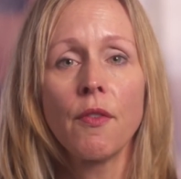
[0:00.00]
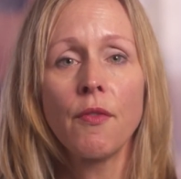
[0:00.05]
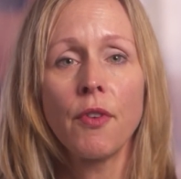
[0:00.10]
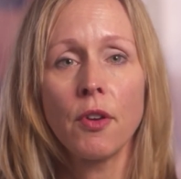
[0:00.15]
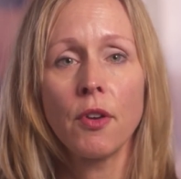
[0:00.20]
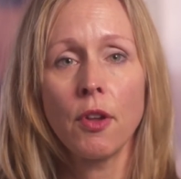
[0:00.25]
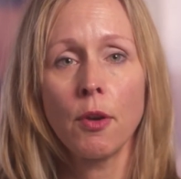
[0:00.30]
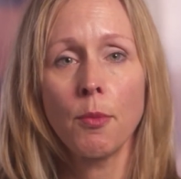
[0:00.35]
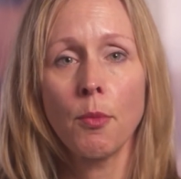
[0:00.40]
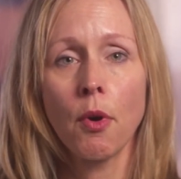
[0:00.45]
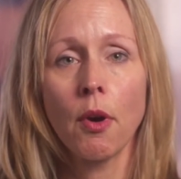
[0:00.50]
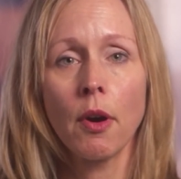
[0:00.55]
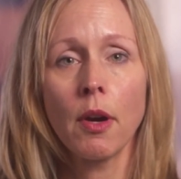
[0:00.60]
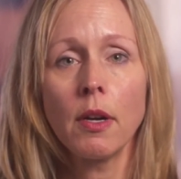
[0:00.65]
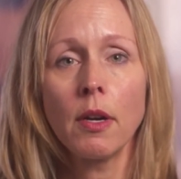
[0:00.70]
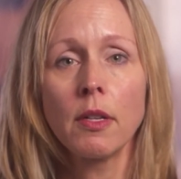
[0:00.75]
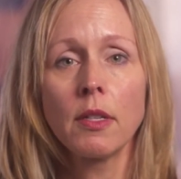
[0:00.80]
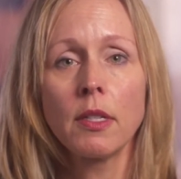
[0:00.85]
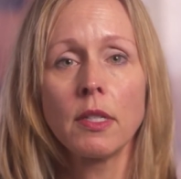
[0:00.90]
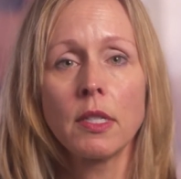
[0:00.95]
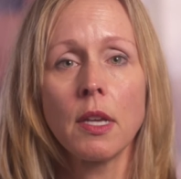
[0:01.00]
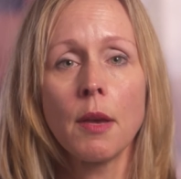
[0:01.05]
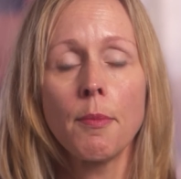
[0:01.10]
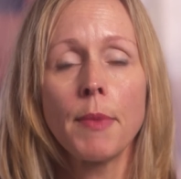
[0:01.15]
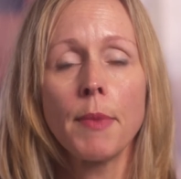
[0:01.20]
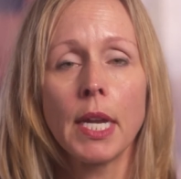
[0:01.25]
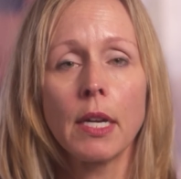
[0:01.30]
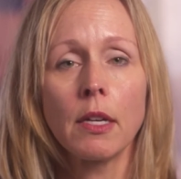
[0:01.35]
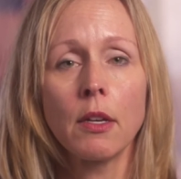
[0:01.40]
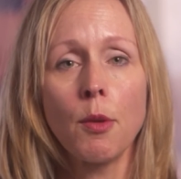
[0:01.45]
Furthermore,
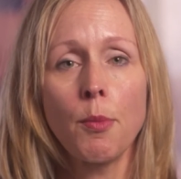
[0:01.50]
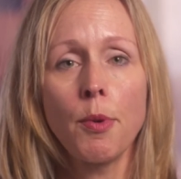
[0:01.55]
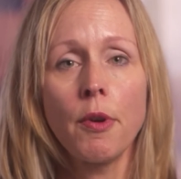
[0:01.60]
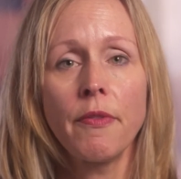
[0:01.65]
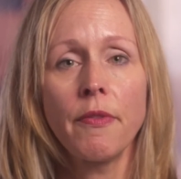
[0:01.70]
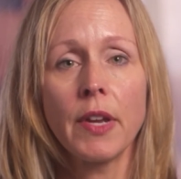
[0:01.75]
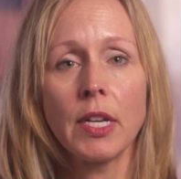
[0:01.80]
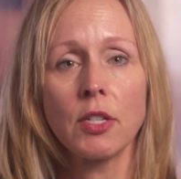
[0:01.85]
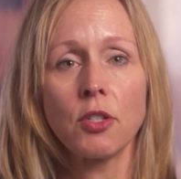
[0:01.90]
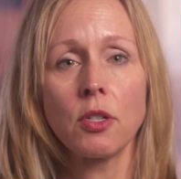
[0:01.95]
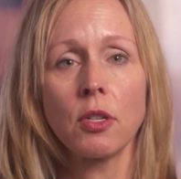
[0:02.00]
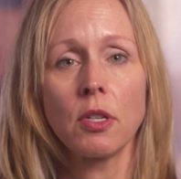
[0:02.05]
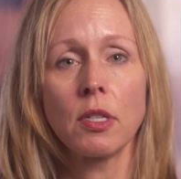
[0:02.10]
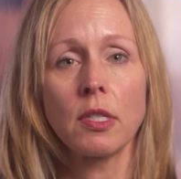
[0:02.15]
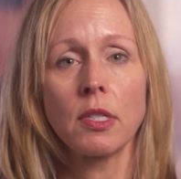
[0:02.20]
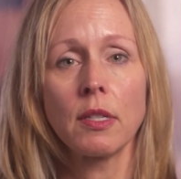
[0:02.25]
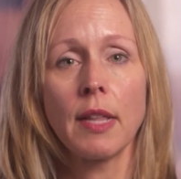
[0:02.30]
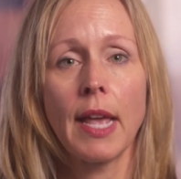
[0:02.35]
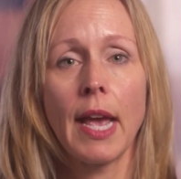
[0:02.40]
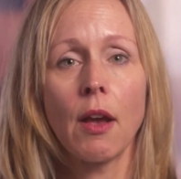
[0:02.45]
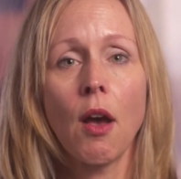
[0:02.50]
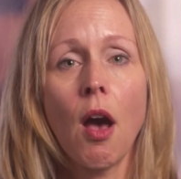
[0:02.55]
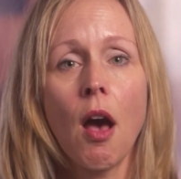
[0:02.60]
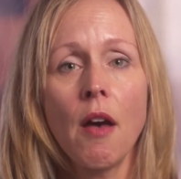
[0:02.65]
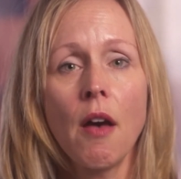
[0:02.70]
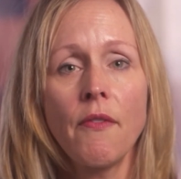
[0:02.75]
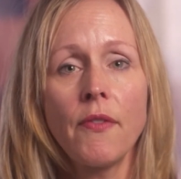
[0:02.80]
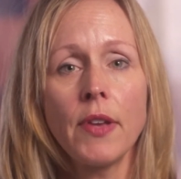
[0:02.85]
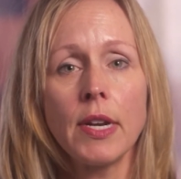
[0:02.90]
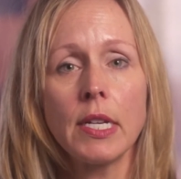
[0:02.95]
some medical professionals lack
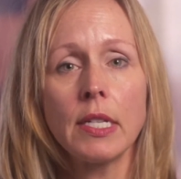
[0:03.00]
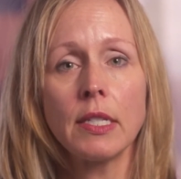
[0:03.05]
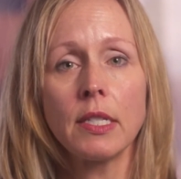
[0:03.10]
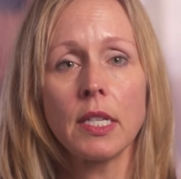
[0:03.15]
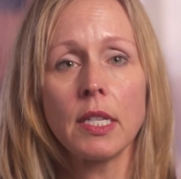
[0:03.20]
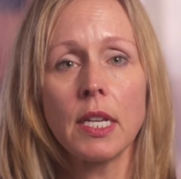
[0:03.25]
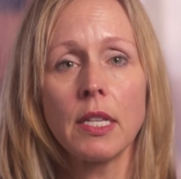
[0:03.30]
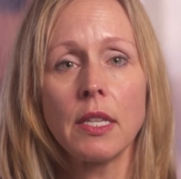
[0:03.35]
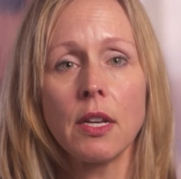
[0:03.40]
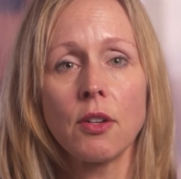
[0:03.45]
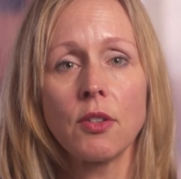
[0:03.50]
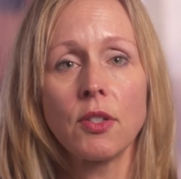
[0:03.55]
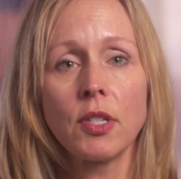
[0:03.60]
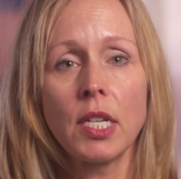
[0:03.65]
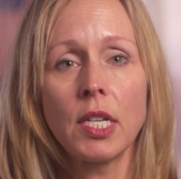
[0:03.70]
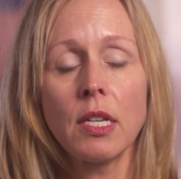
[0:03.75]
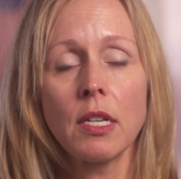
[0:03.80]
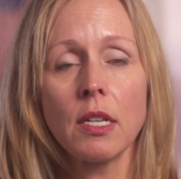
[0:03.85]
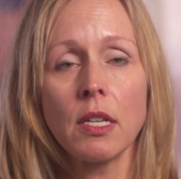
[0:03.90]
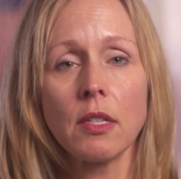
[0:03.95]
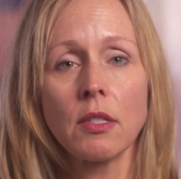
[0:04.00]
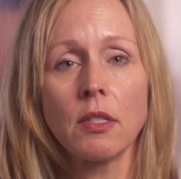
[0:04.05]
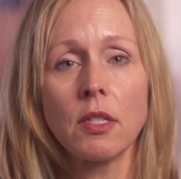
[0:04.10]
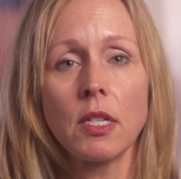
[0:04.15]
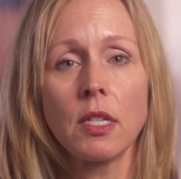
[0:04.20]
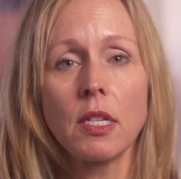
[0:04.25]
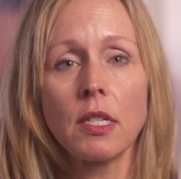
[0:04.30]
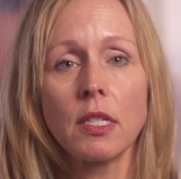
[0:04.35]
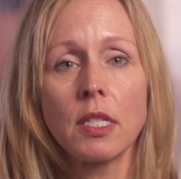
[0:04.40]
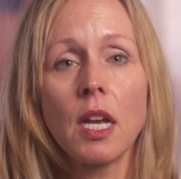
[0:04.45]
confidence in their skills
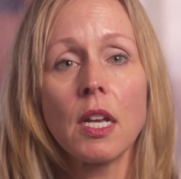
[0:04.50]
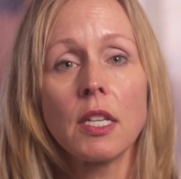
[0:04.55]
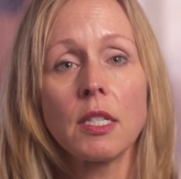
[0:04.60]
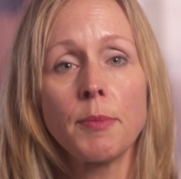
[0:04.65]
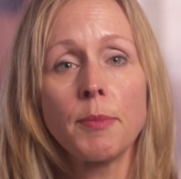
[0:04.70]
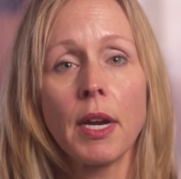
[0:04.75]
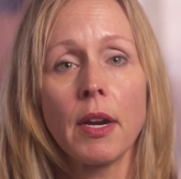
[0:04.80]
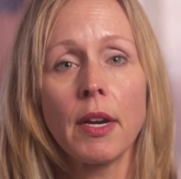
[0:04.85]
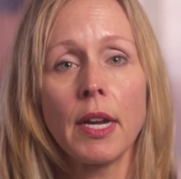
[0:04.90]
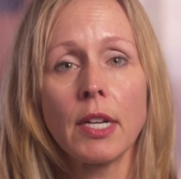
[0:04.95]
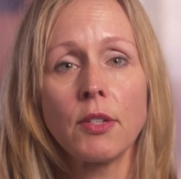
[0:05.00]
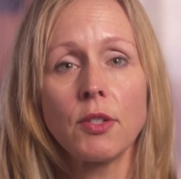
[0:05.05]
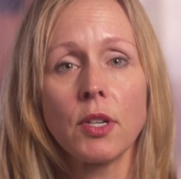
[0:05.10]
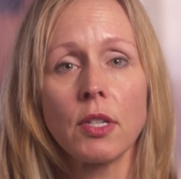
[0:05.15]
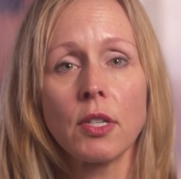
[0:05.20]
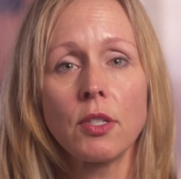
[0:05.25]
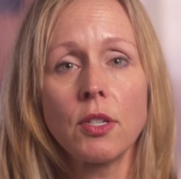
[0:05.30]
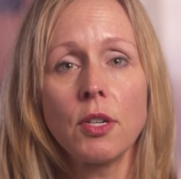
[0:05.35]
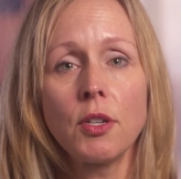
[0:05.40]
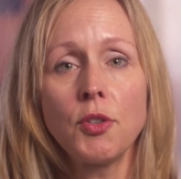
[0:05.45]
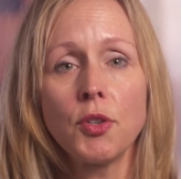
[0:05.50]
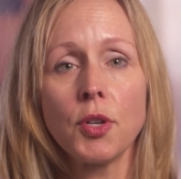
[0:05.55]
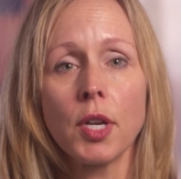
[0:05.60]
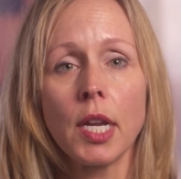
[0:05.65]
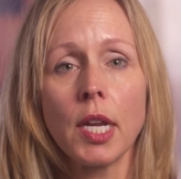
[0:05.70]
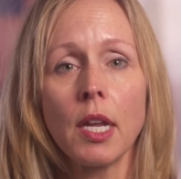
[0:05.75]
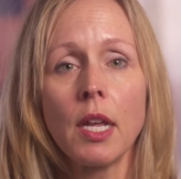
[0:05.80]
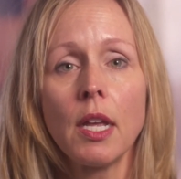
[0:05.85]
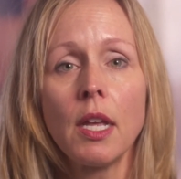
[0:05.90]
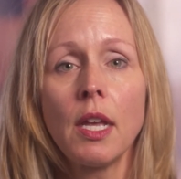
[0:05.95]
to discuss bariatric
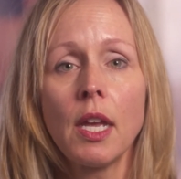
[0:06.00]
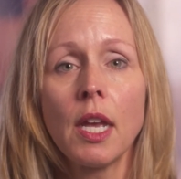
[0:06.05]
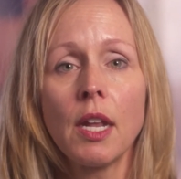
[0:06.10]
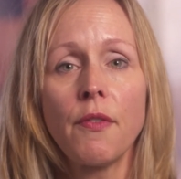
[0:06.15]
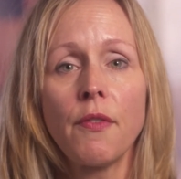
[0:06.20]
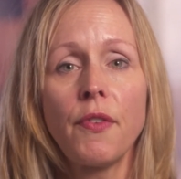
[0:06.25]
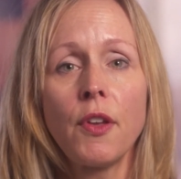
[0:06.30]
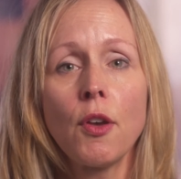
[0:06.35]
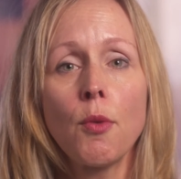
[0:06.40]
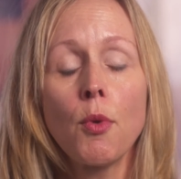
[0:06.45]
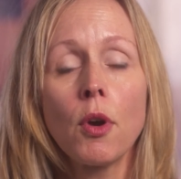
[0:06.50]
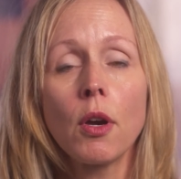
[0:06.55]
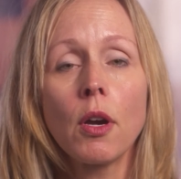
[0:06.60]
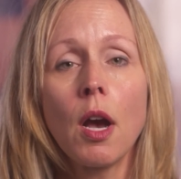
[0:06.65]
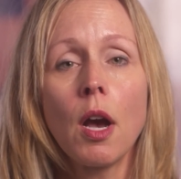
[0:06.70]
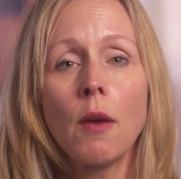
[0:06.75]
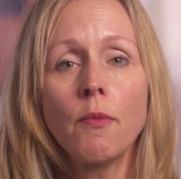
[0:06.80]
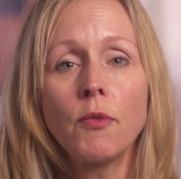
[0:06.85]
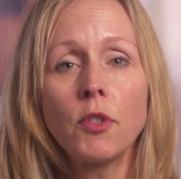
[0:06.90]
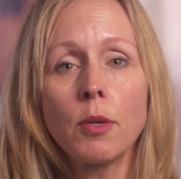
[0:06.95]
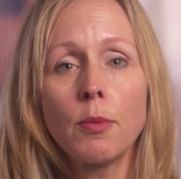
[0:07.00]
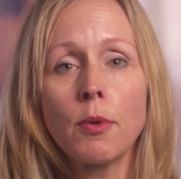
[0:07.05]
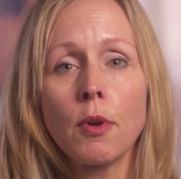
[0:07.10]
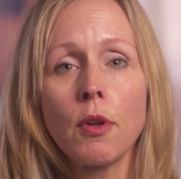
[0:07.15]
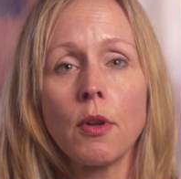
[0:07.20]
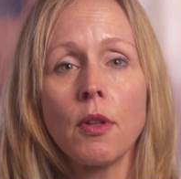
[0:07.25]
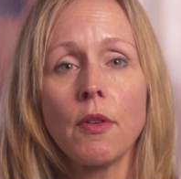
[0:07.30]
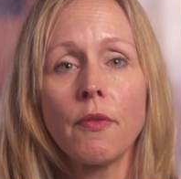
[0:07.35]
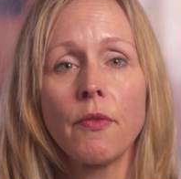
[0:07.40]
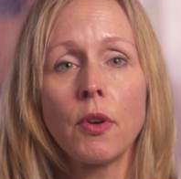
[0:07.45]
surgery and feel more
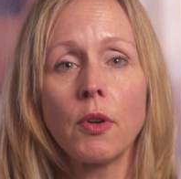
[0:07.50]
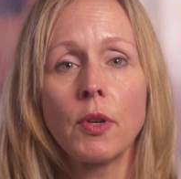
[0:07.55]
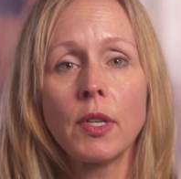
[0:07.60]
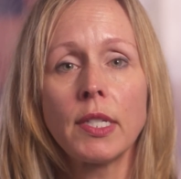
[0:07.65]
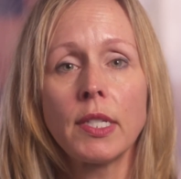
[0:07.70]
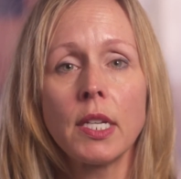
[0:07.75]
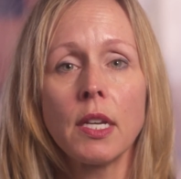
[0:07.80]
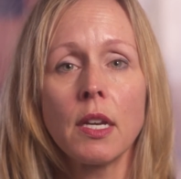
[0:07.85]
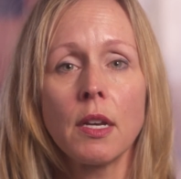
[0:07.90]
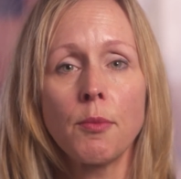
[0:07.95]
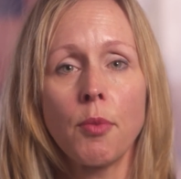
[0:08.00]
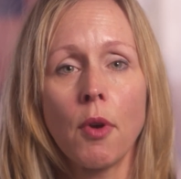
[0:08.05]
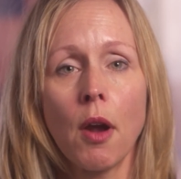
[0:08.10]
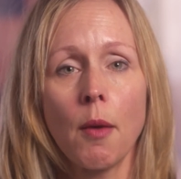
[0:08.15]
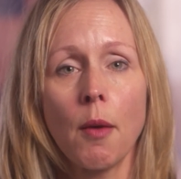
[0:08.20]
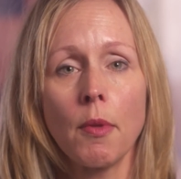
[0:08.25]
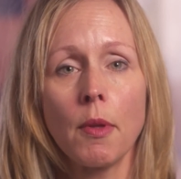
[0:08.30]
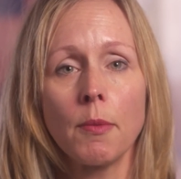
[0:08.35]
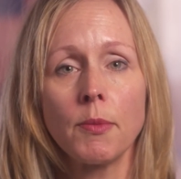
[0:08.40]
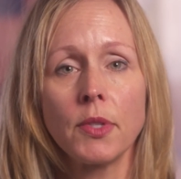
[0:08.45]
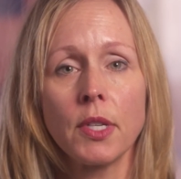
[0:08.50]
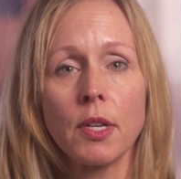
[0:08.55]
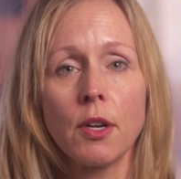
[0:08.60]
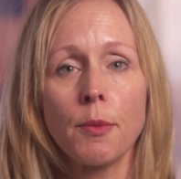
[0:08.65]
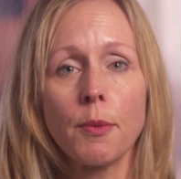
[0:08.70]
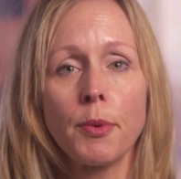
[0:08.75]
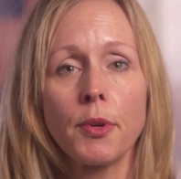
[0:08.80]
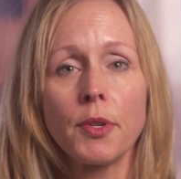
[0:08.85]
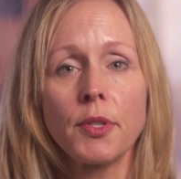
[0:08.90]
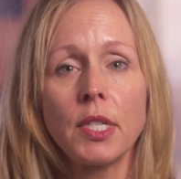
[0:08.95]
comfortable focusing on problems that
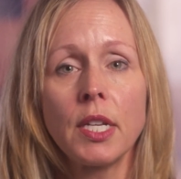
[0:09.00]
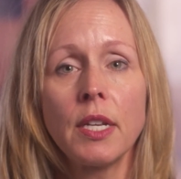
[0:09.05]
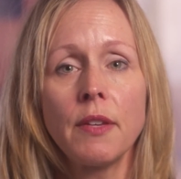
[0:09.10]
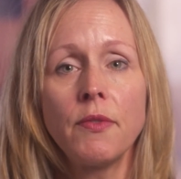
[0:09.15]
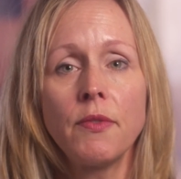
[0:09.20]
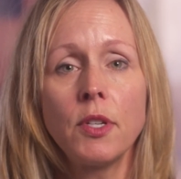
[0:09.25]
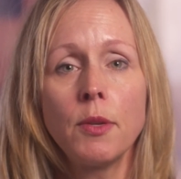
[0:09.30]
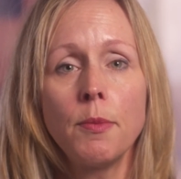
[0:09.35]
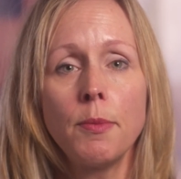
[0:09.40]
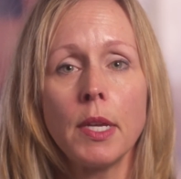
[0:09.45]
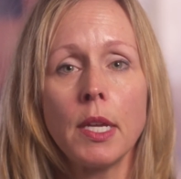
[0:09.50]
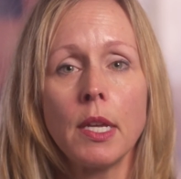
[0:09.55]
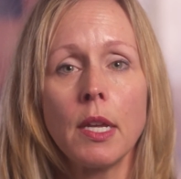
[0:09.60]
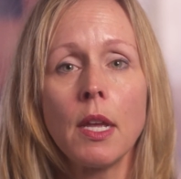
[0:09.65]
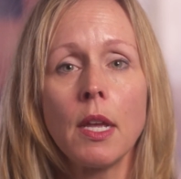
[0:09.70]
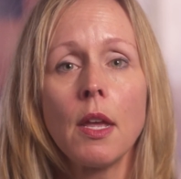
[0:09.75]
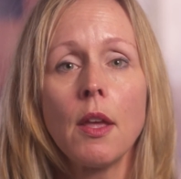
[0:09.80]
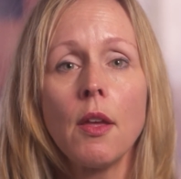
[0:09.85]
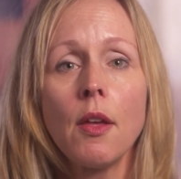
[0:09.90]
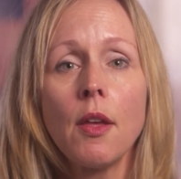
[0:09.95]
are perceived to be